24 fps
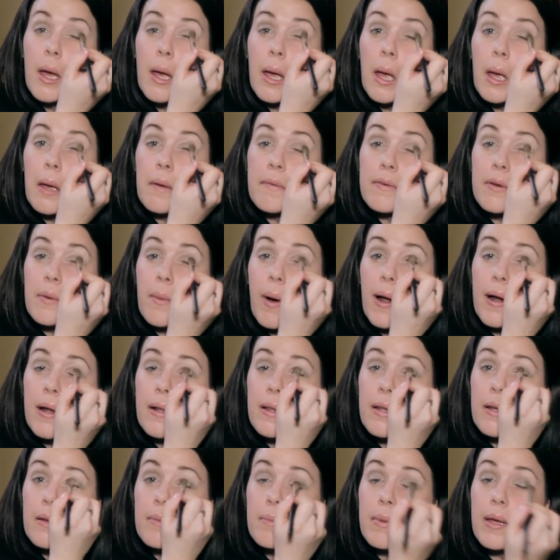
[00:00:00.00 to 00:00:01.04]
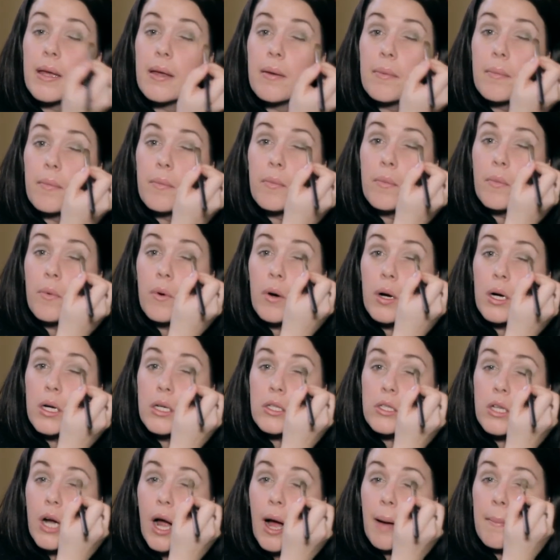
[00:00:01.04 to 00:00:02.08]
If you want a little bit more
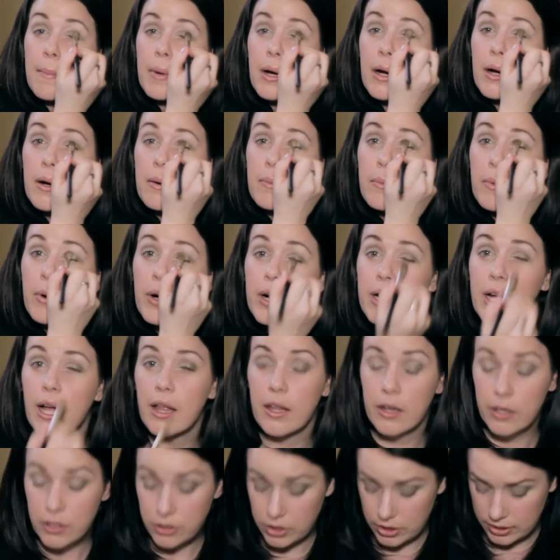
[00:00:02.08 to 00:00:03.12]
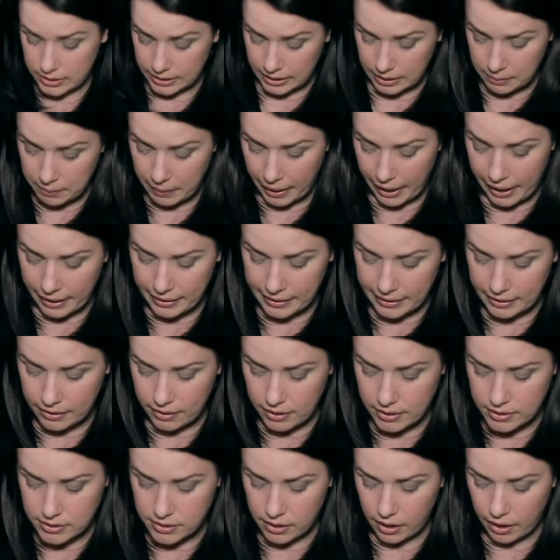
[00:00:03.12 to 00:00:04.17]
drama or more color, just keep adding
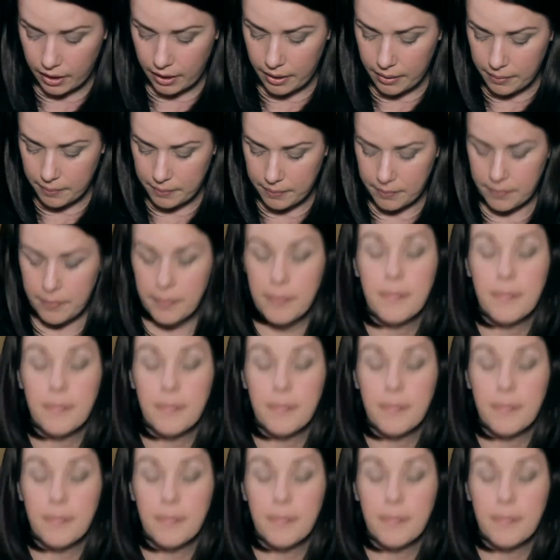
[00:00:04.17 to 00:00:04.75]
on top.